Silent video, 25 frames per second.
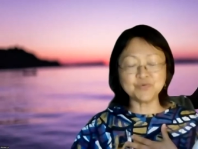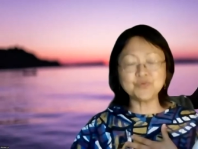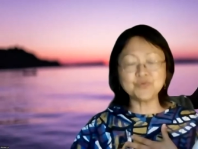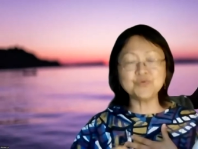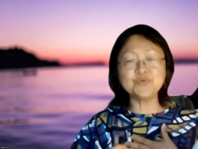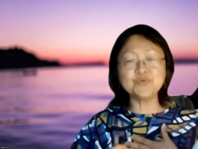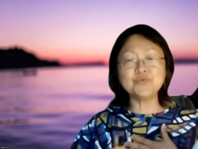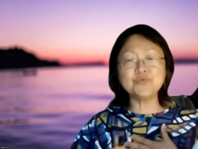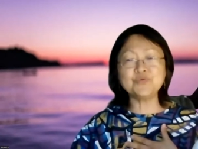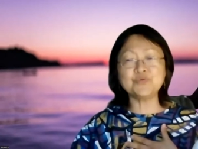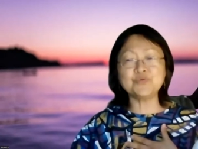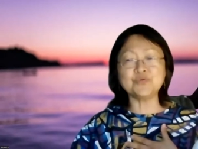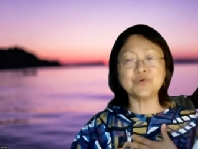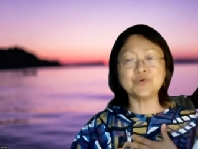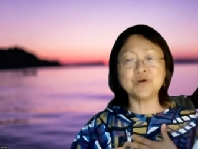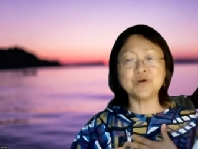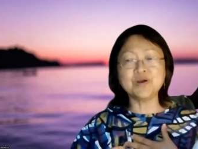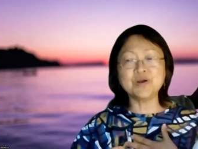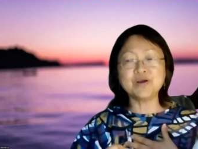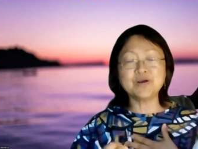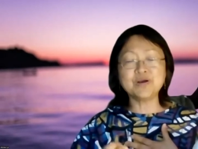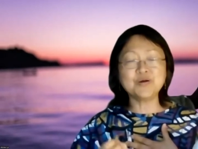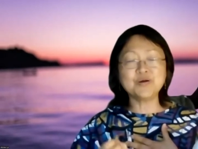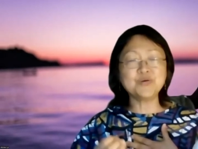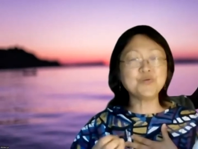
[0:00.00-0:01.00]

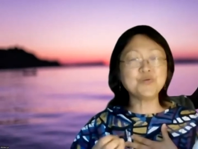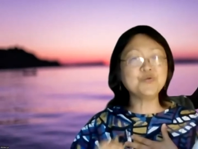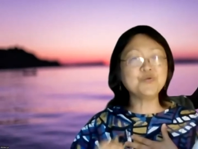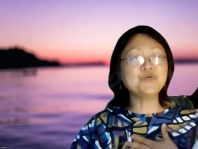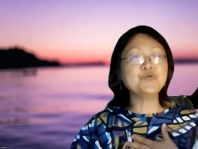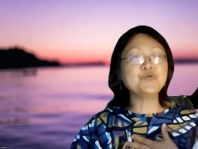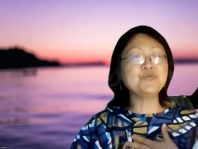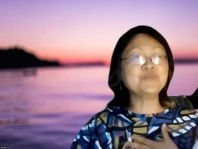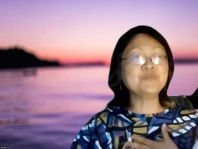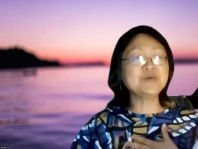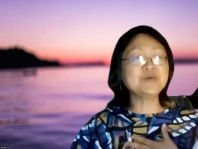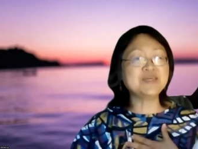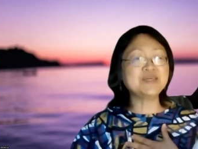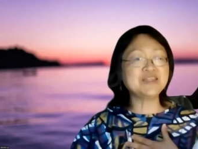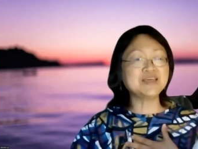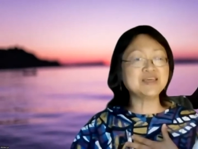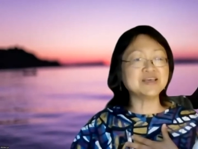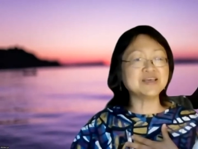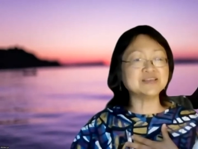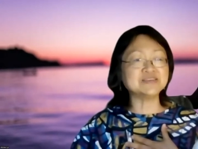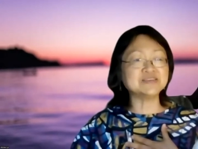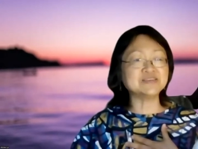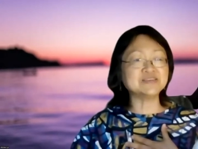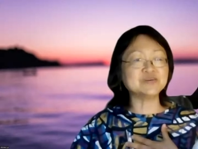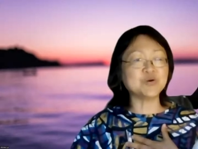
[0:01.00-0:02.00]
whom it
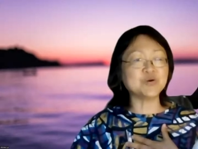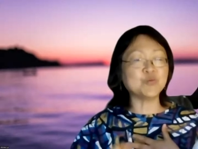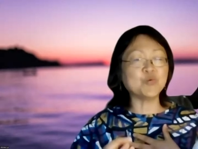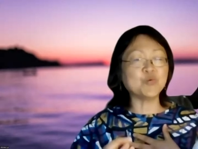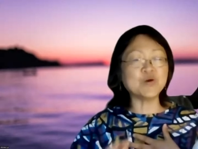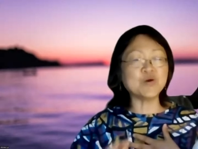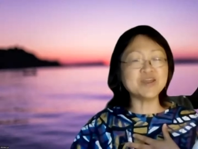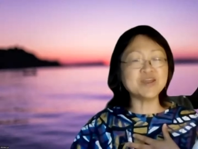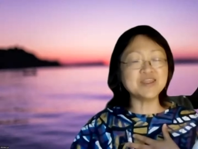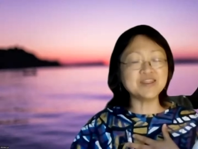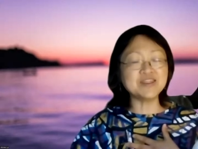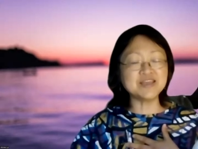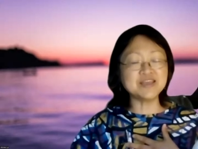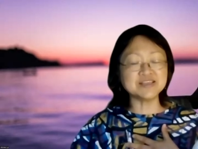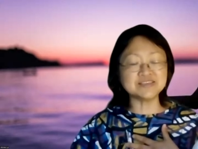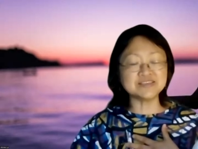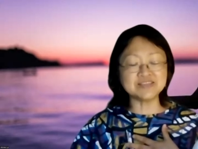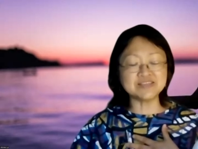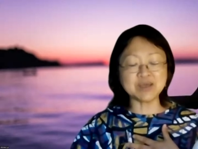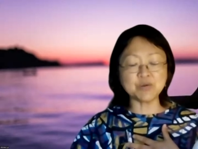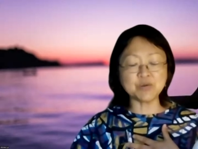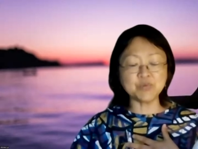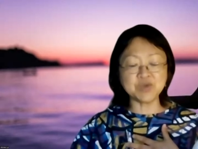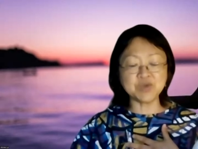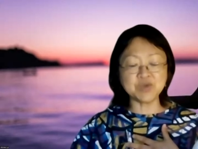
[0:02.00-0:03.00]
is, or what it is
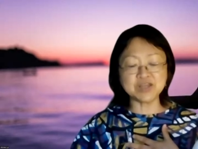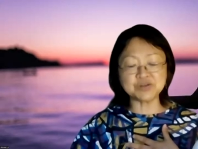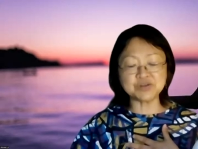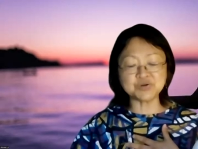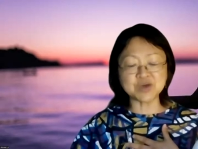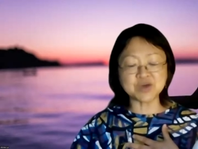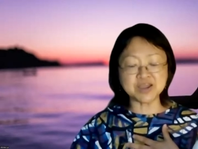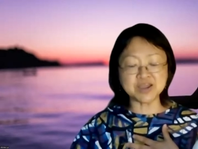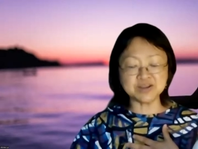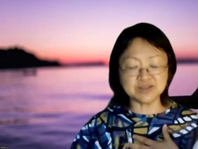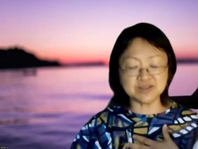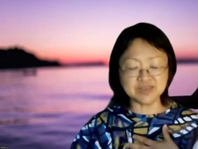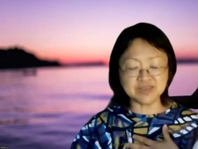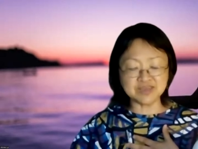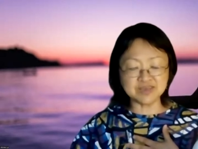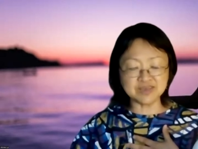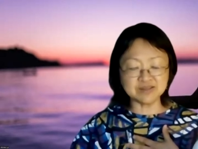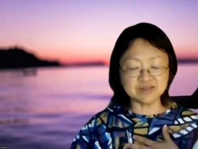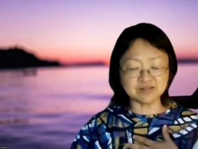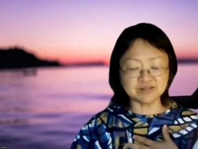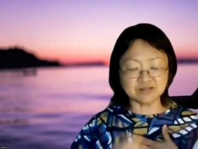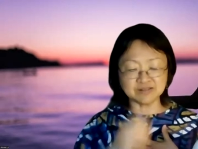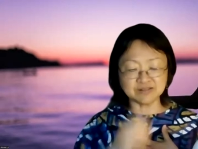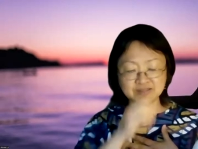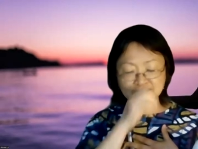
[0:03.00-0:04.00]
that we're trying to
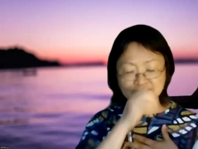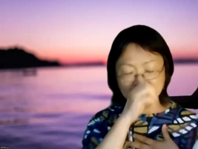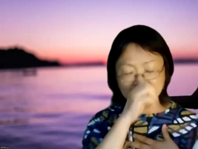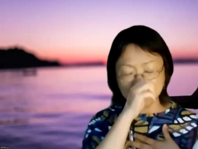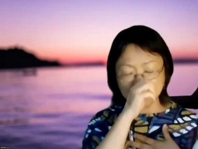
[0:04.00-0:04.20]
heal.